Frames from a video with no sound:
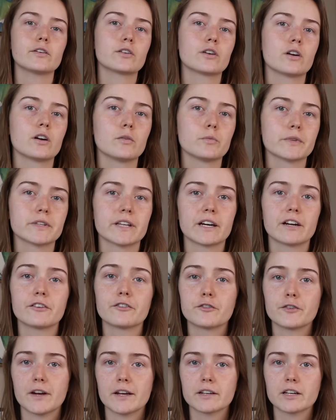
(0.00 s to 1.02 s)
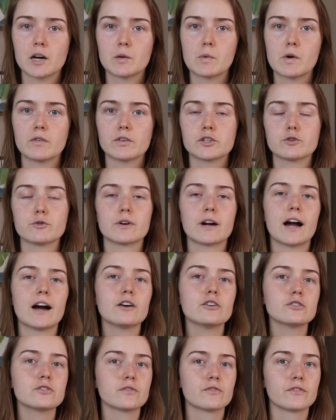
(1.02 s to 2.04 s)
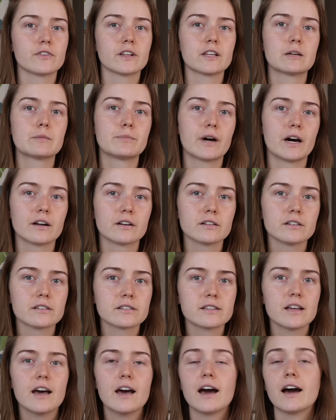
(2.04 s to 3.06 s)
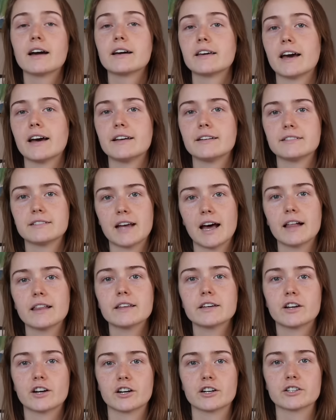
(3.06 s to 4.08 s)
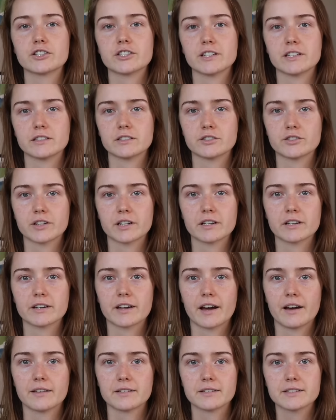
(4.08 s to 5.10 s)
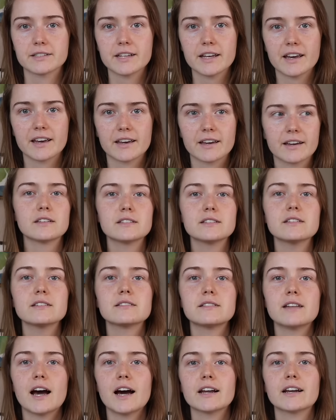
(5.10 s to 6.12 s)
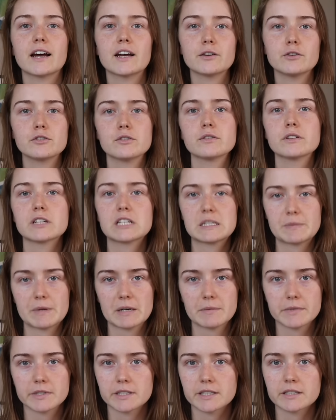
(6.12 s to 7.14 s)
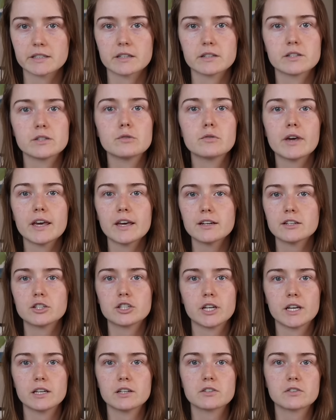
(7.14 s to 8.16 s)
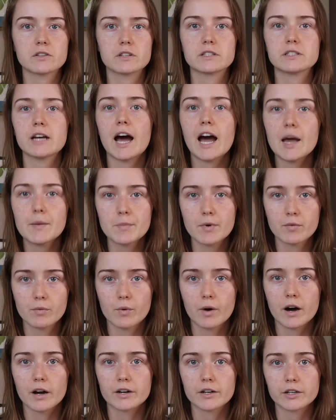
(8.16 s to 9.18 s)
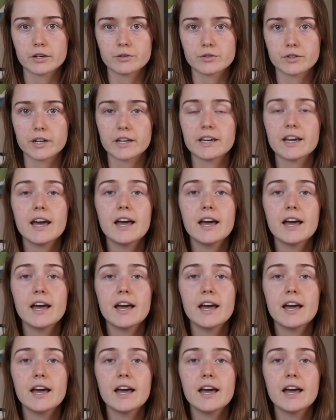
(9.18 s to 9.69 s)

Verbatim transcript: girl would let a friend come over to her house and fill up bottles, again telling her she had to drink a gallon a day. This is not how you do an experiment like this. You can't change the type of water you drink